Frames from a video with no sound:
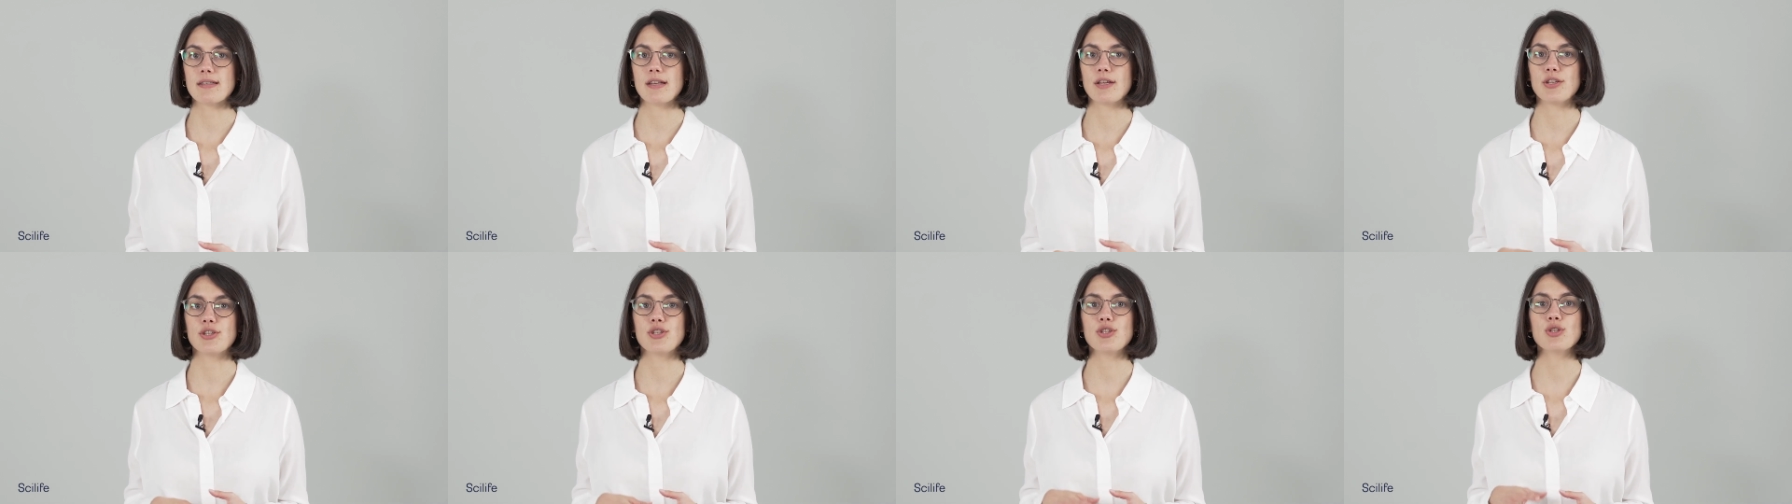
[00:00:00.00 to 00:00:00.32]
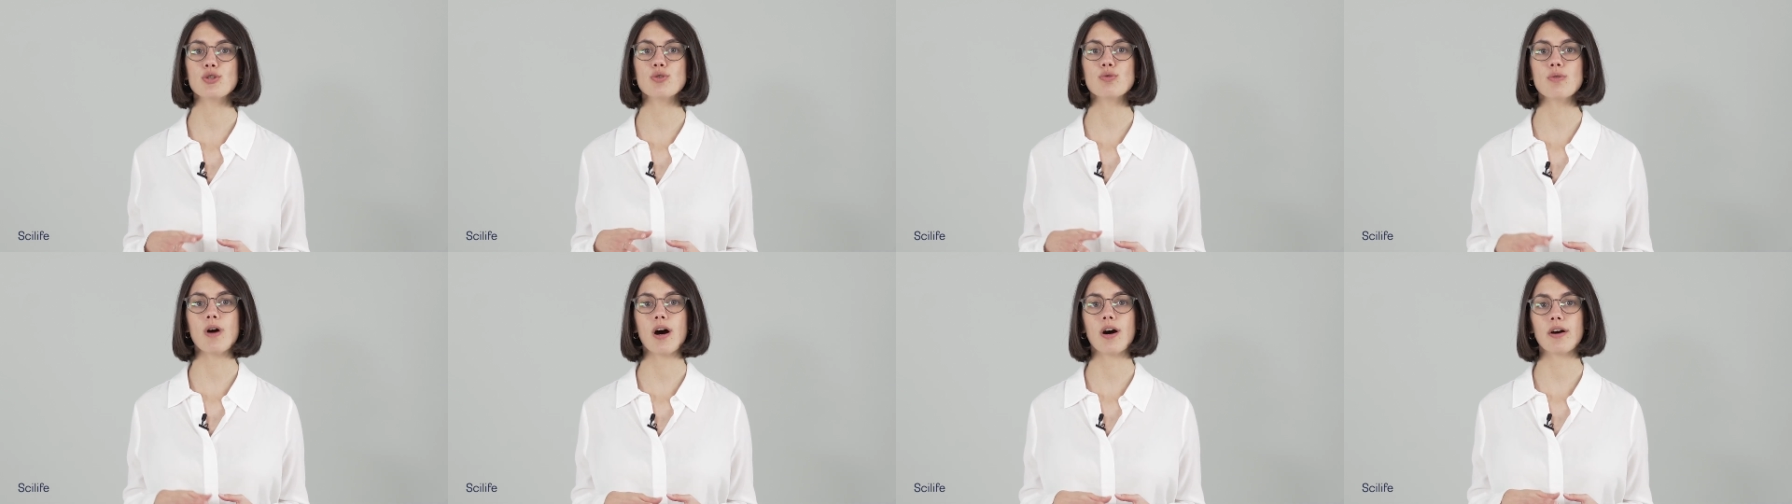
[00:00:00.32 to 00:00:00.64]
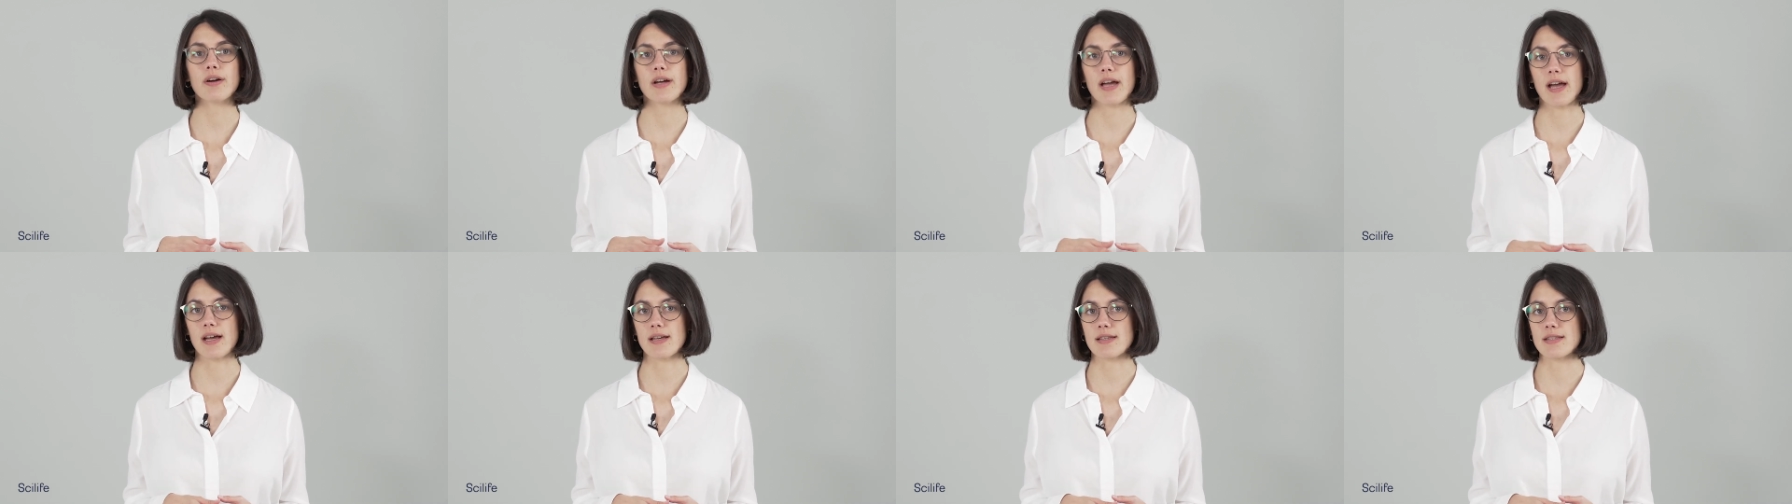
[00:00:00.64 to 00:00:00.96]
the U
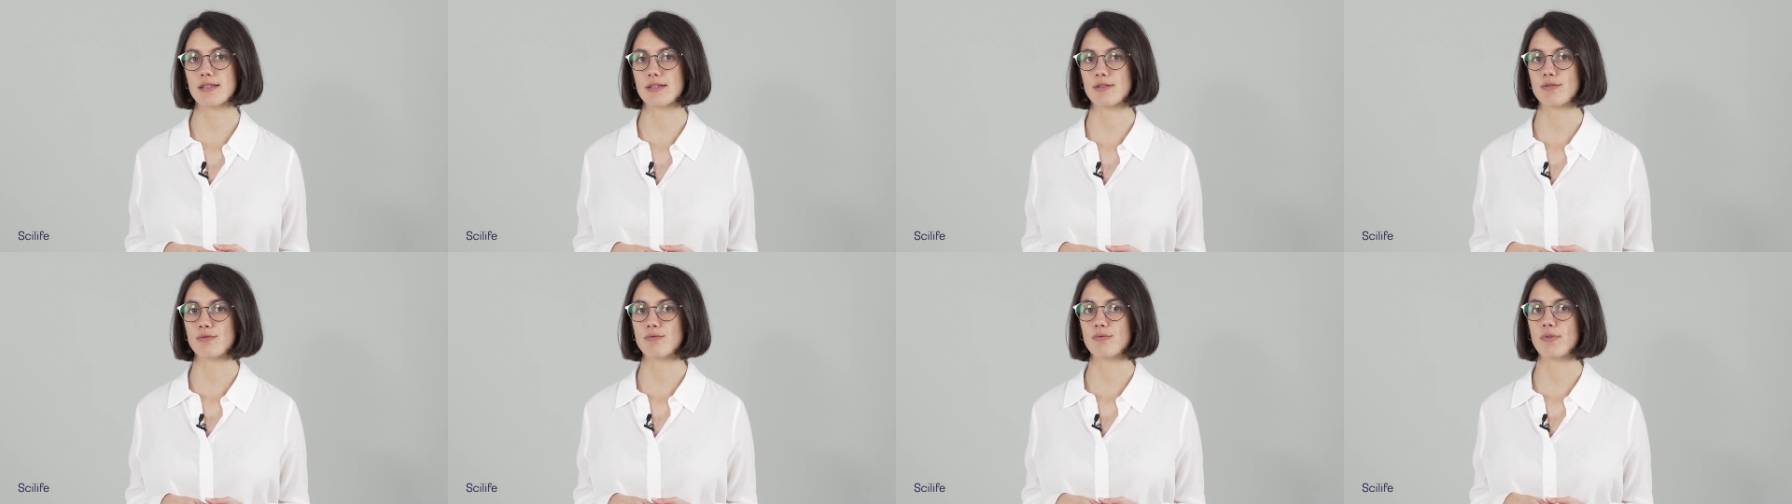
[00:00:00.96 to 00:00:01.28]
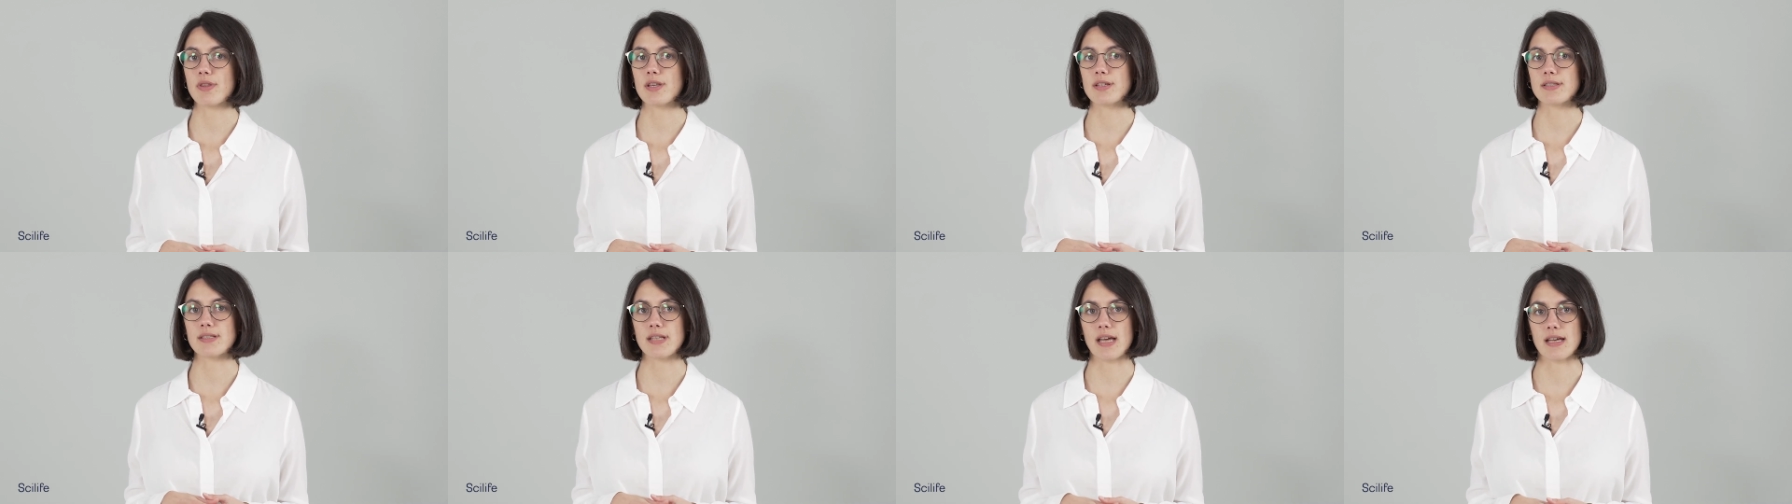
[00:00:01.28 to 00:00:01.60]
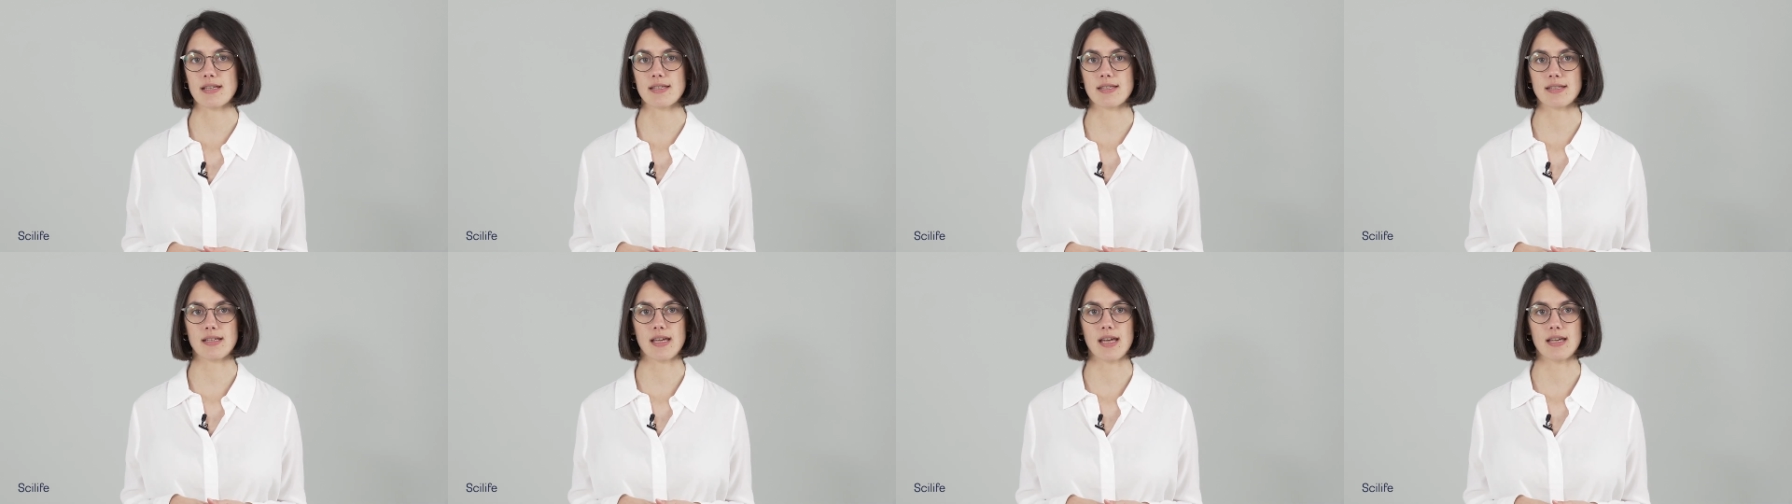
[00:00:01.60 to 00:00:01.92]
R S with the
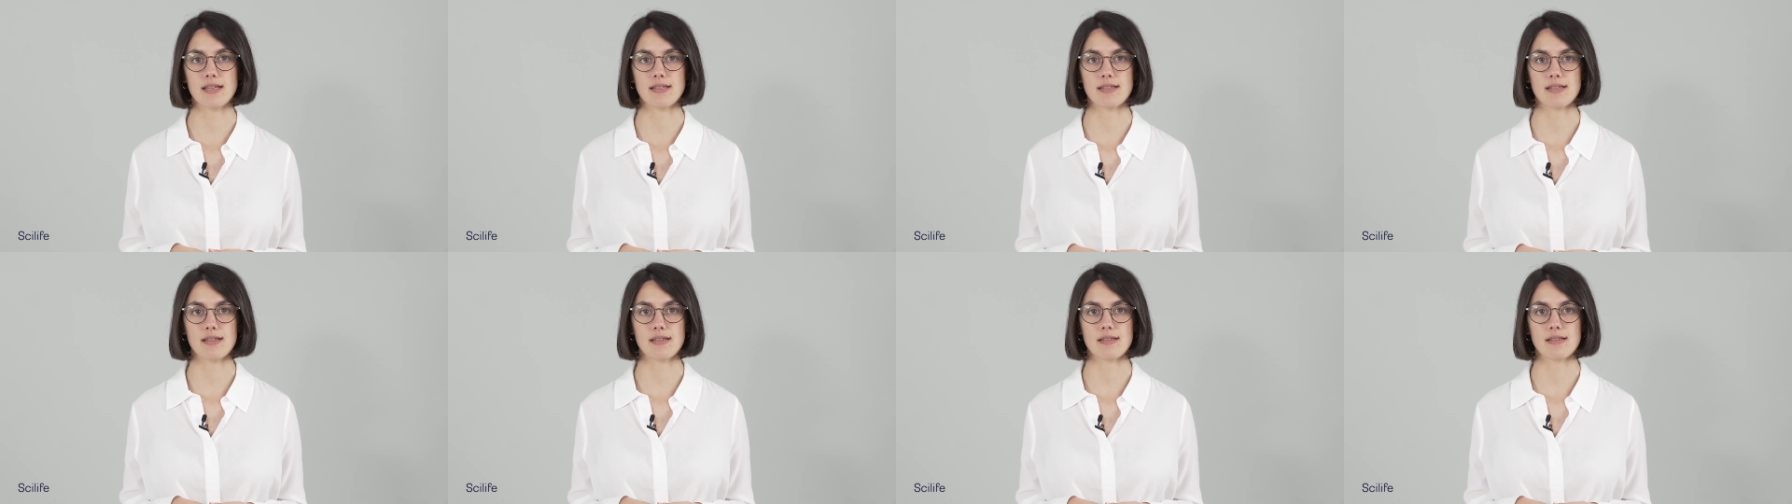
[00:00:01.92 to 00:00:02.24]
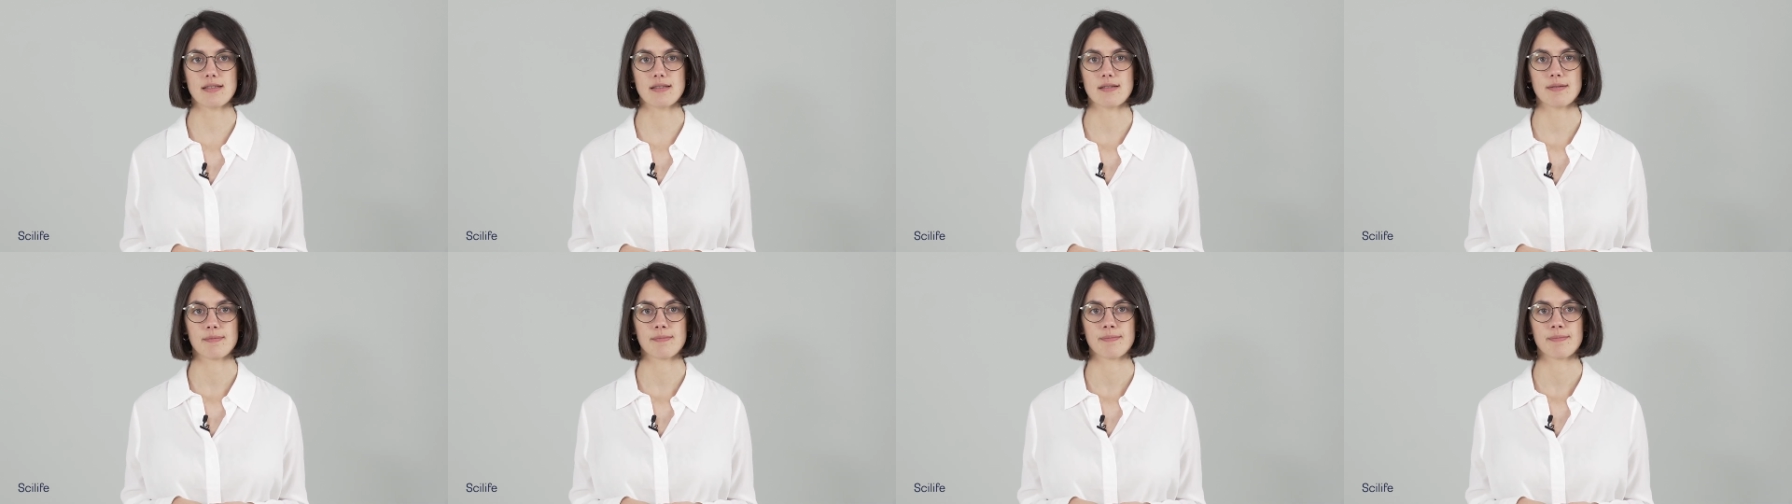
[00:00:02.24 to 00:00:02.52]
test cases.